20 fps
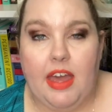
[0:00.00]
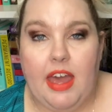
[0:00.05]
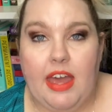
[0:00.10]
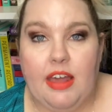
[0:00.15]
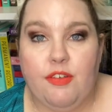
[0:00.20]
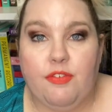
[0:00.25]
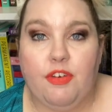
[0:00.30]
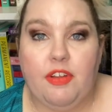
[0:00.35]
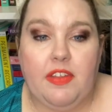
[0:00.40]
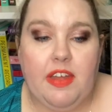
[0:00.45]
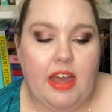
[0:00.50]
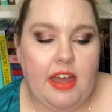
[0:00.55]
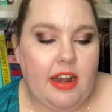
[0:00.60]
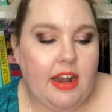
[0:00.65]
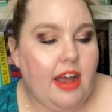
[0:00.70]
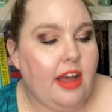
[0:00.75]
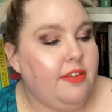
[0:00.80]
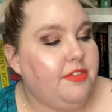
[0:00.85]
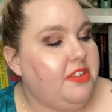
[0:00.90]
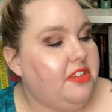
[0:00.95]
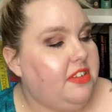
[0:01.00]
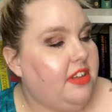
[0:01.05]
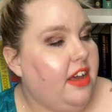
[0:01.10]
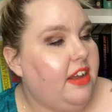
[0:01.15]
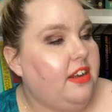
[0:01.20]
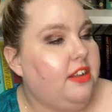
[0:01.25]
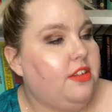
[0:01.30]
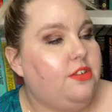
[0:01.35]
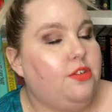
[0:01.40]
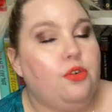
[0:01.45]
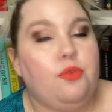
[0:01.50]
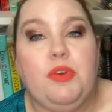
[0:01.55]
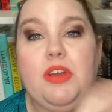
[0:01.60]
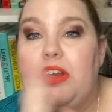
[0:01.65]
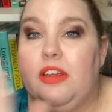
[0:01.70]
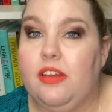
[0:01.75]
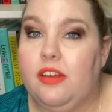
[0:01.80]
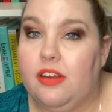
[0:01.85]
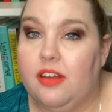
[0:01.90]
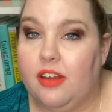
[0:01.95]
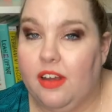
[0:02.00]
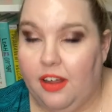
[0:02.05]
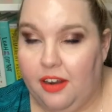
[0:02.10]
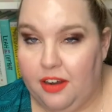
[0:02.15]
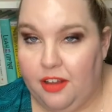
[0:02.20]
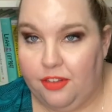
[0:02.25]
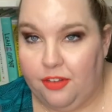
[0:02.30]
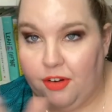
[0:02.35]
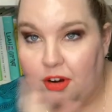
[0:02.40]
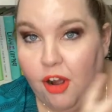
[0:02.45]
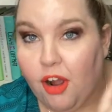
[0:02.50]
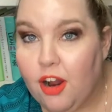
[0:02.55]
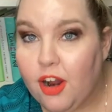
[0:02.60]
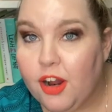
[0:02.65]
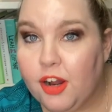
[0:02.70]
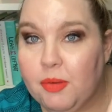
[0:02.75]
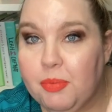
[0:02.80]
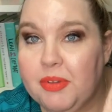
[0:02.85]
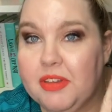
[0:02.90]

And for that, I've decided to read another arc,